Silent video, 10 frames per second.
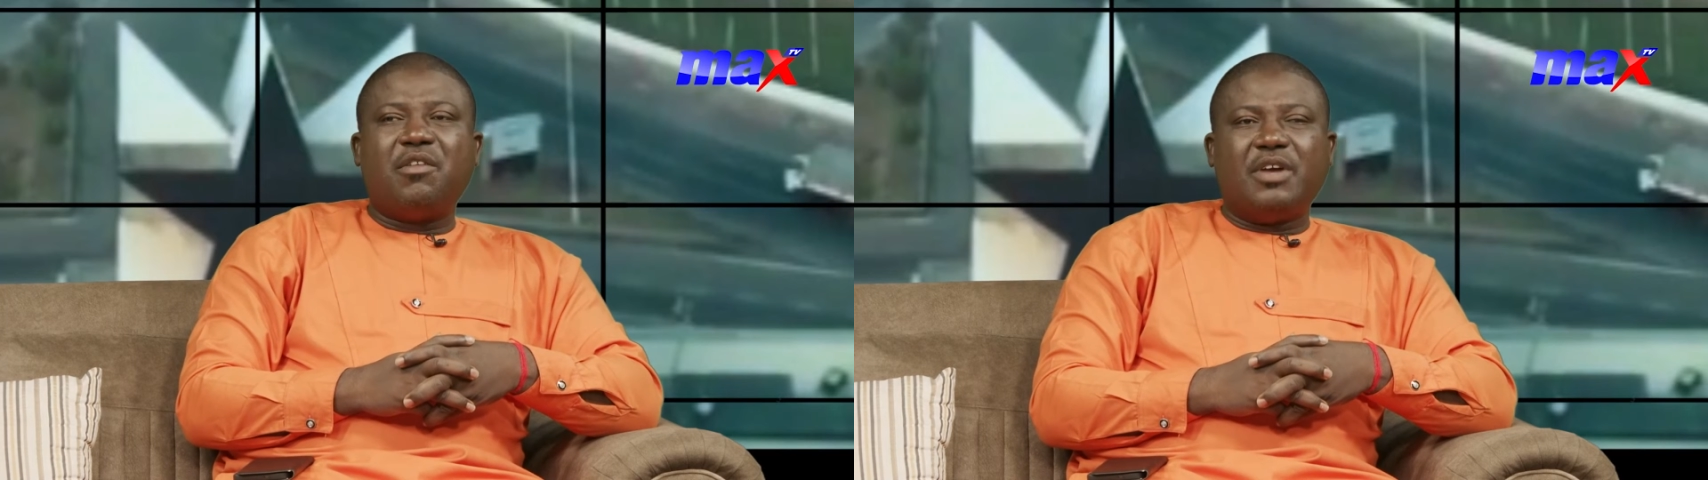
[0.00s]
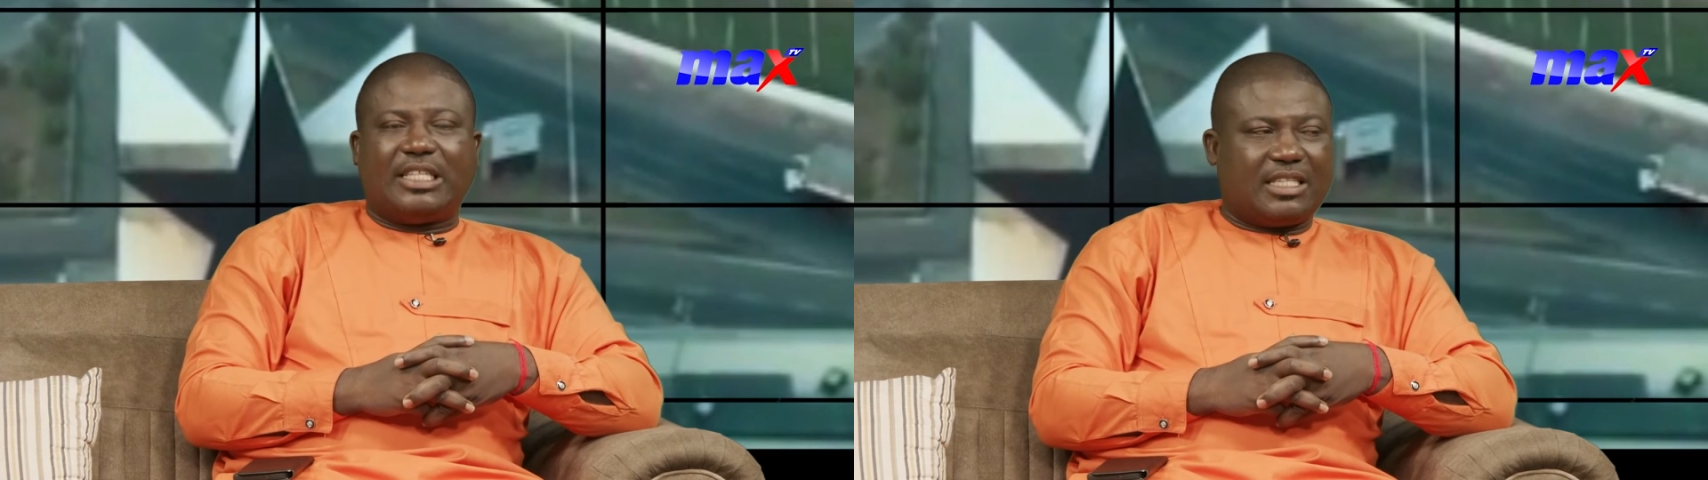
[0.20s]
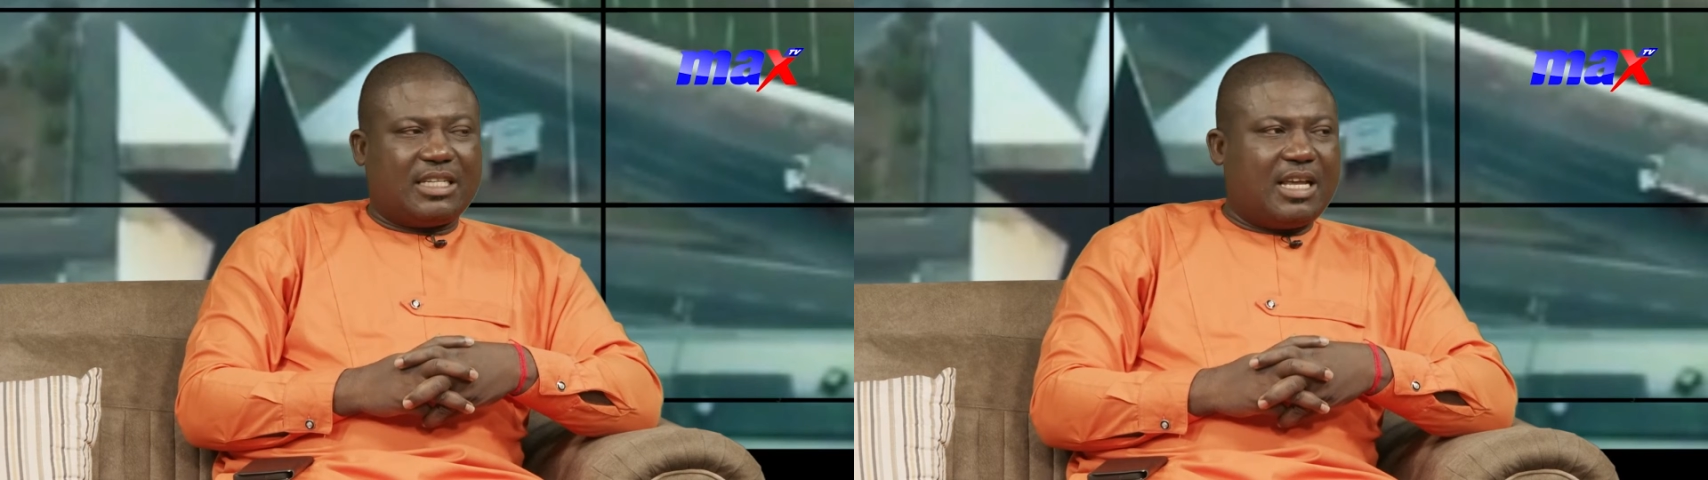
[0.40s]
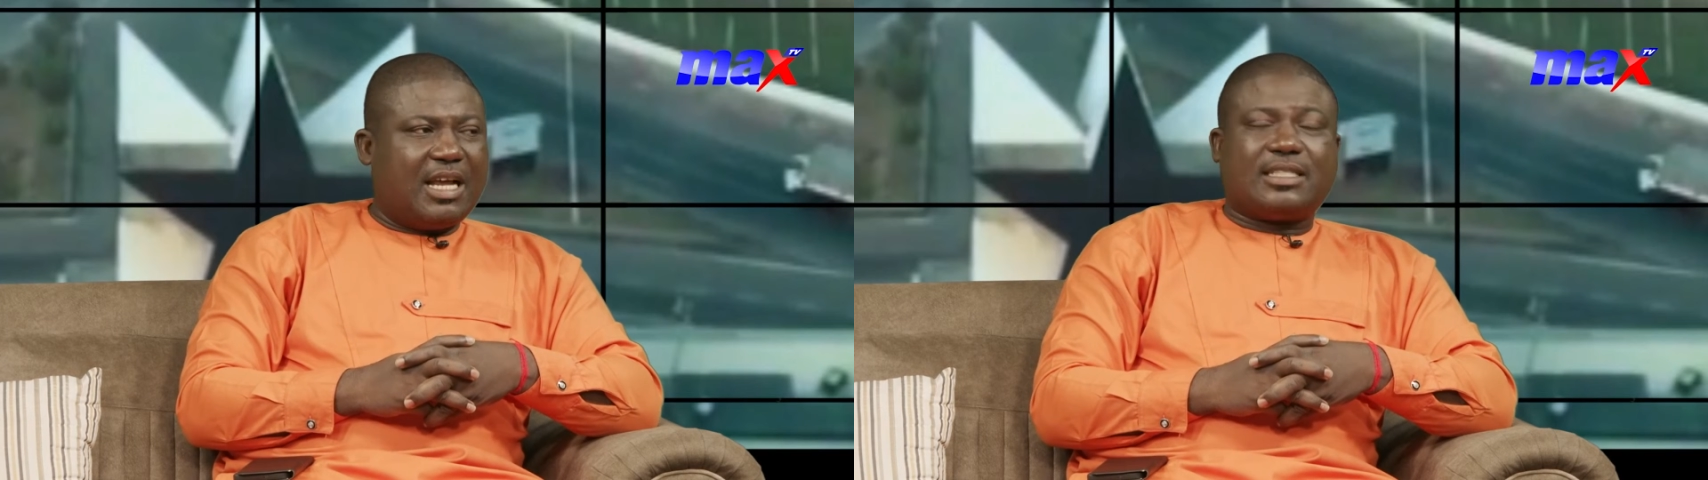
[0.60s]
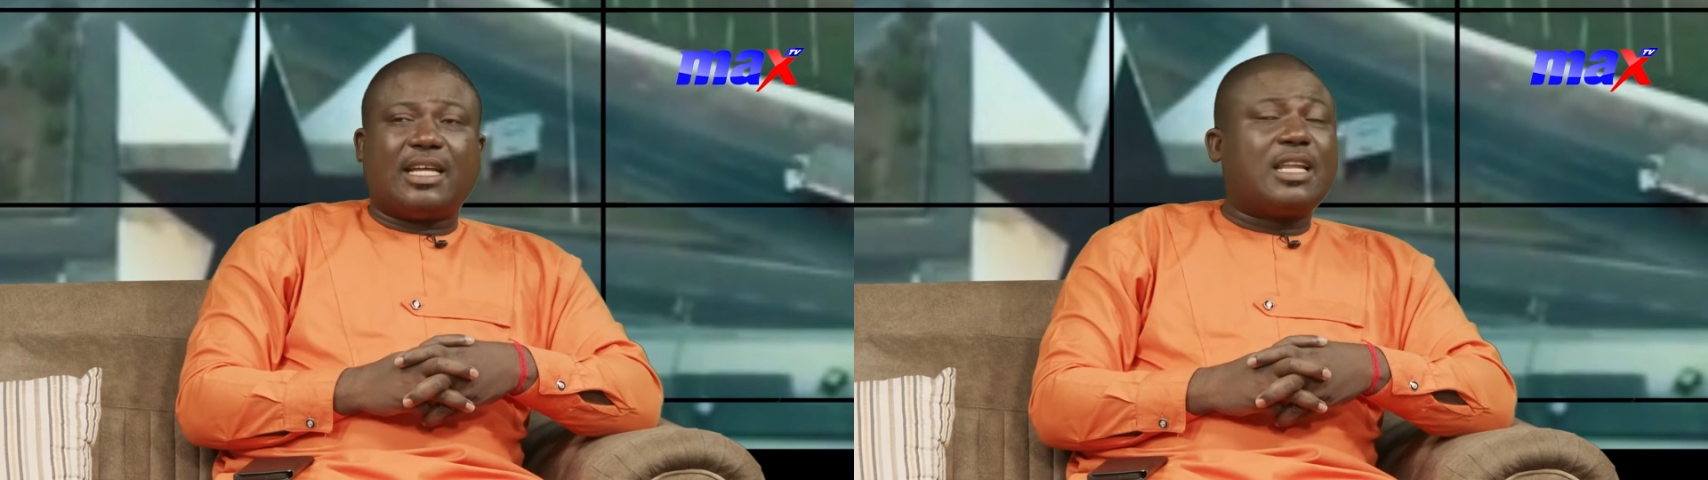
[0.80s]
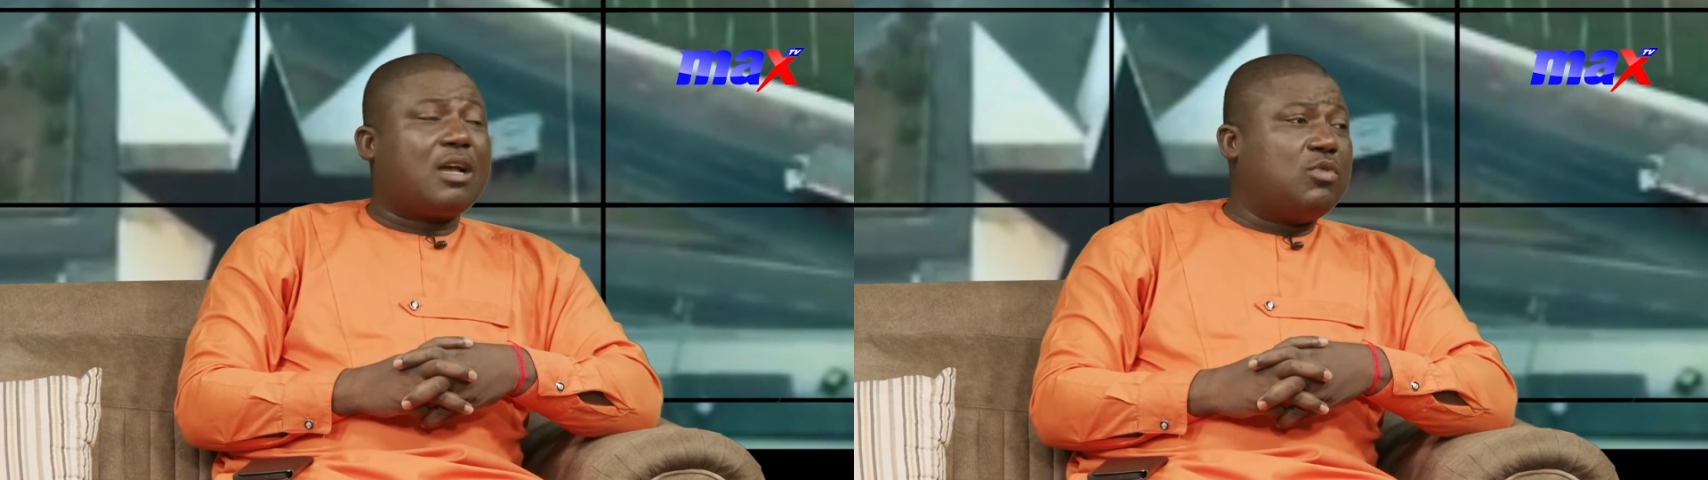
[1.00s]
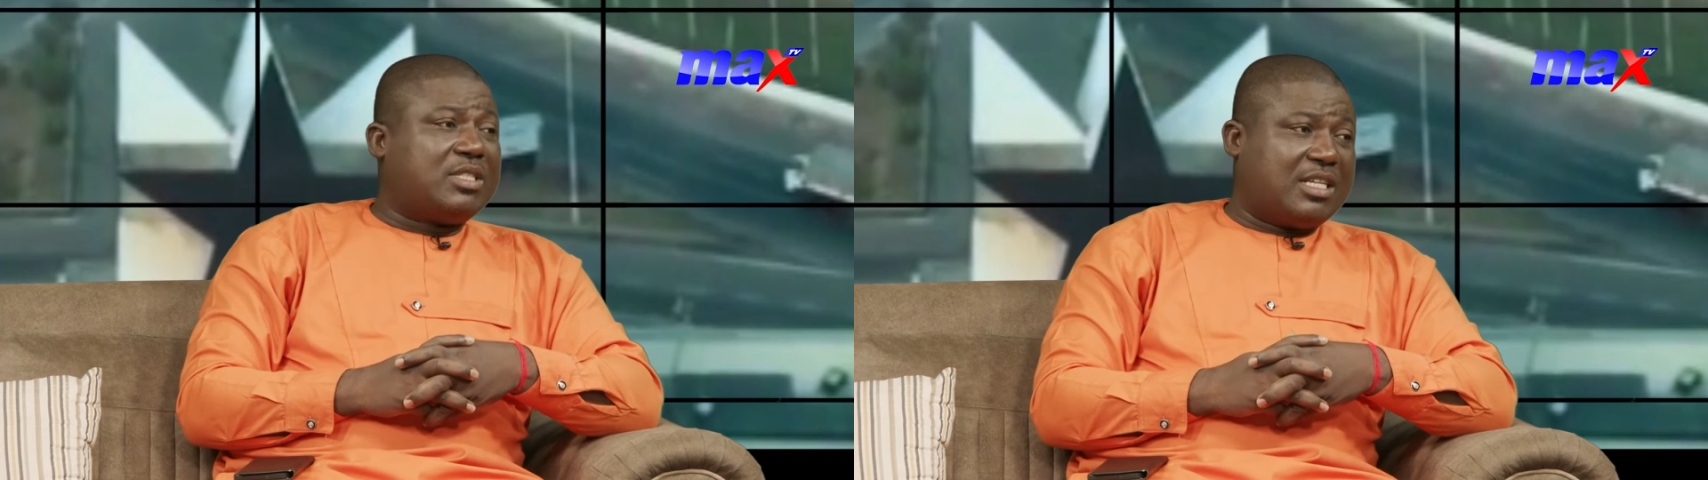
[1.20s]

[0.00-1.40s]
marriage, etc.